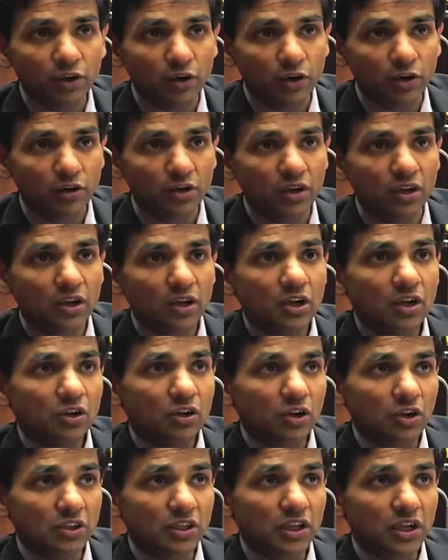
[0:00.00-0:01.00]
on,
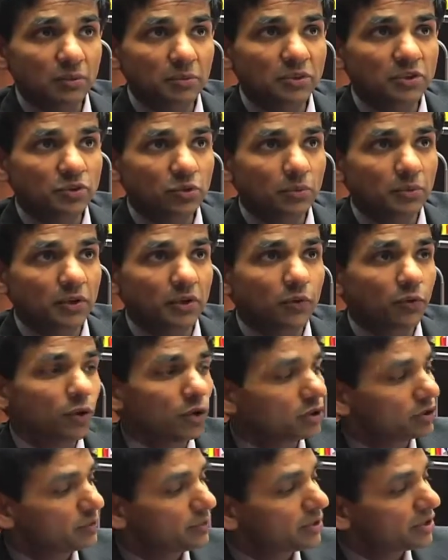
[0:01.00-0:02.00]
or there have been so many
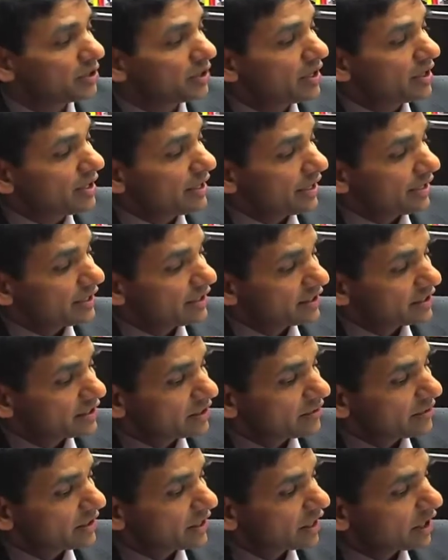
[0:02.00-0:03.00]
wars, but it has
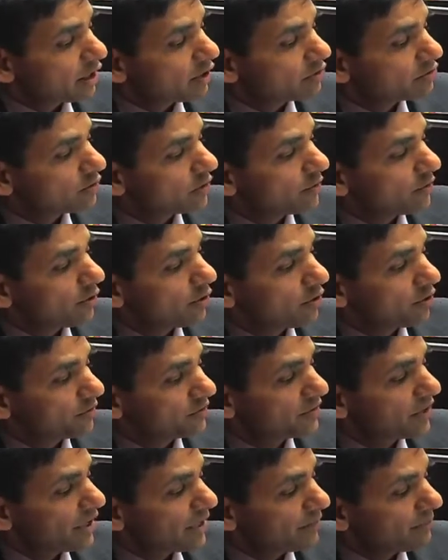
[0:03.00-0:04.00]
given account of all
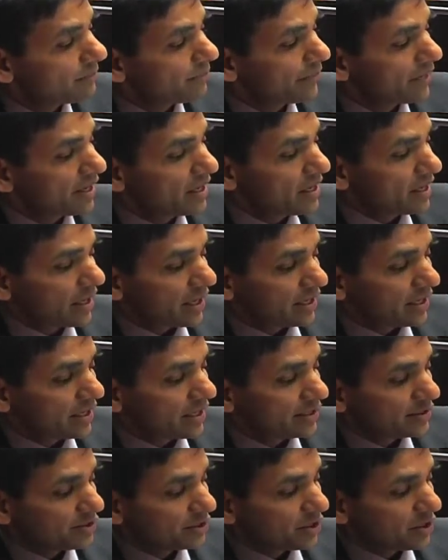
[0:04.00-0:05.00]
of them and
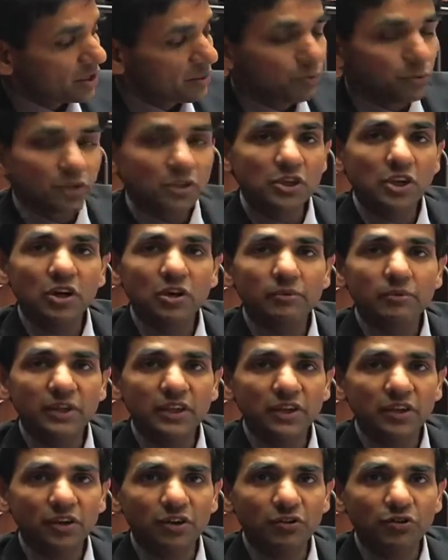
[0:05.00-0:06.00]
has put down by
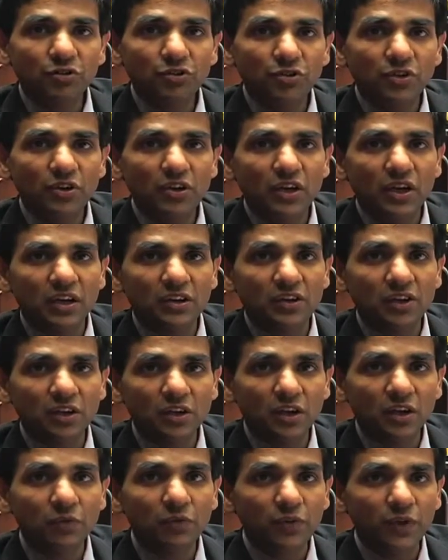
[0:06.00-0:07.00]
the country and the
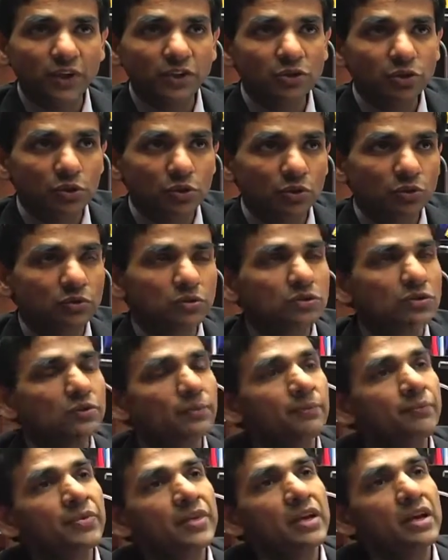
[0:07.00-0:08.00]
conflict zones.
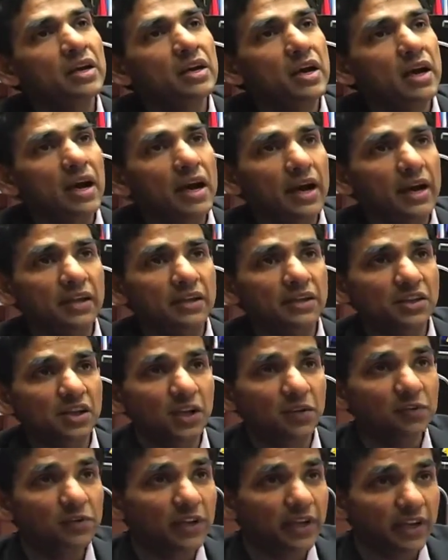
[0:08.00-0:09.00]
And
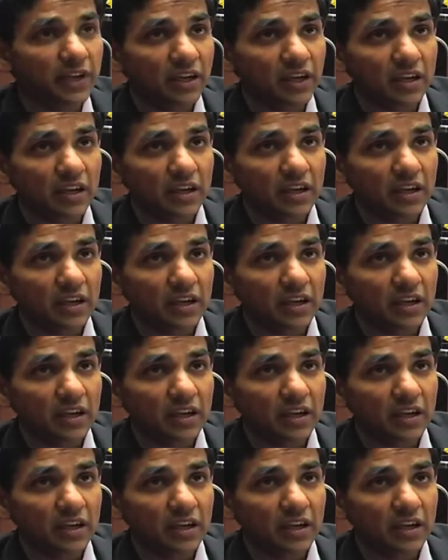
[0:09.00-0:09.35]
if they